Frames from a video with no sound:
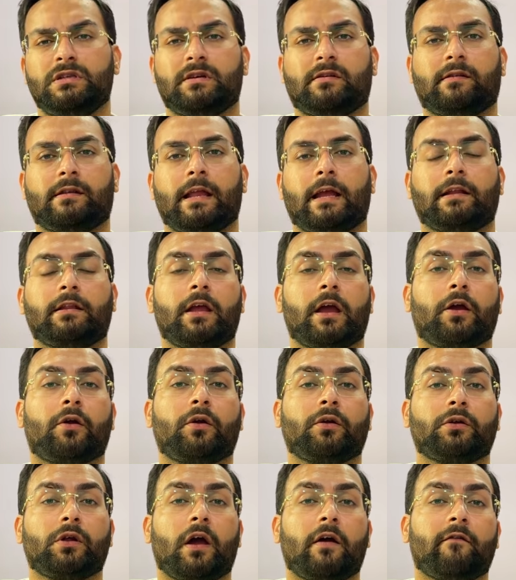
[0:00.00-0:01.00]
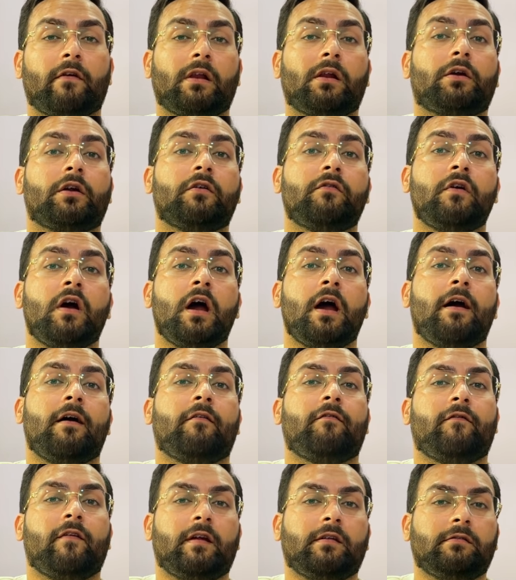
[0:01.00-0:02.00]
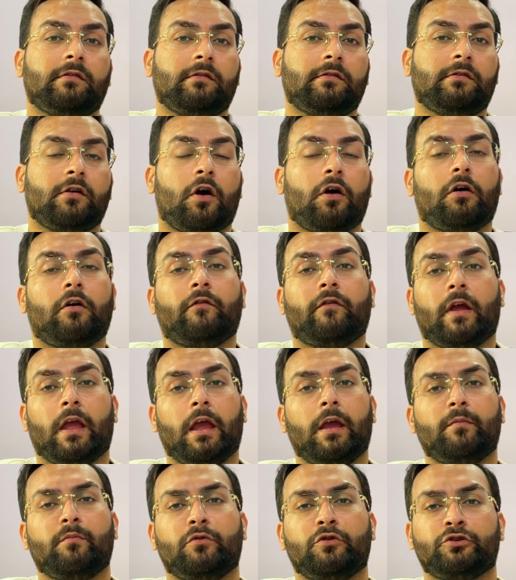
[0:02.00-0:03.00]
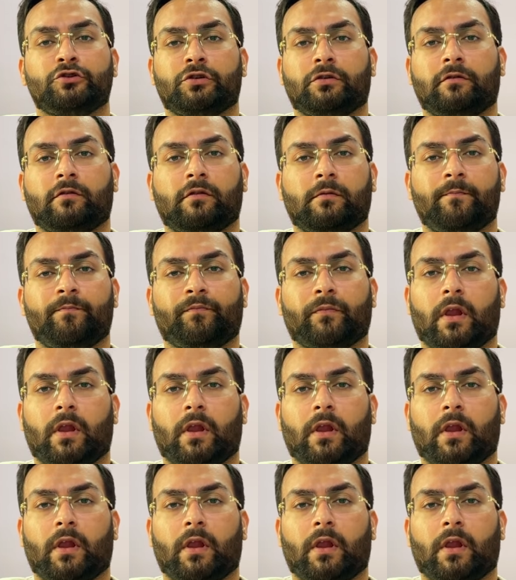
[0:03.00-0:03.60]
just like they're going to have a lot of phases of emotions,